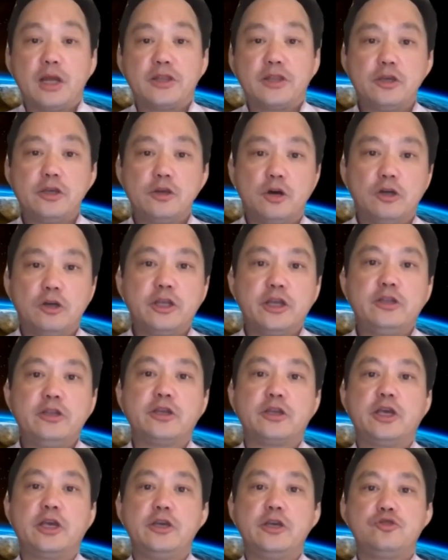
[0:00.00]
think all the
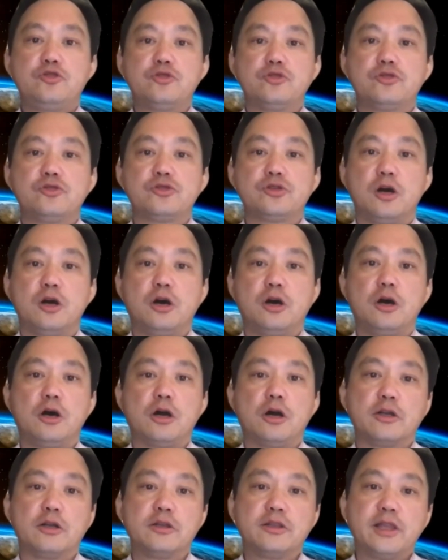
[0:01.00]
indications
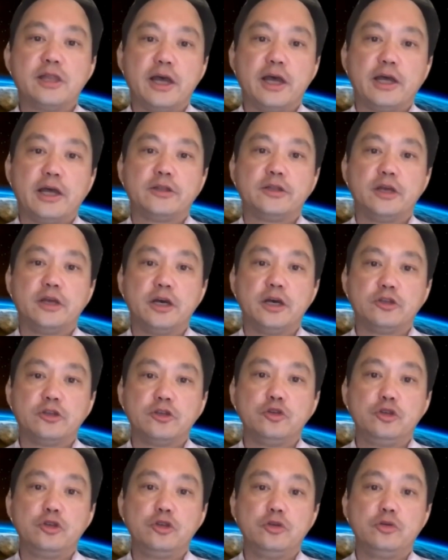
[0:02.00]
are that
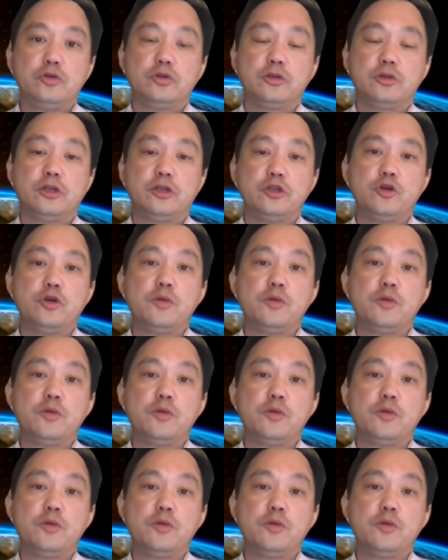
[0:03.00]
the new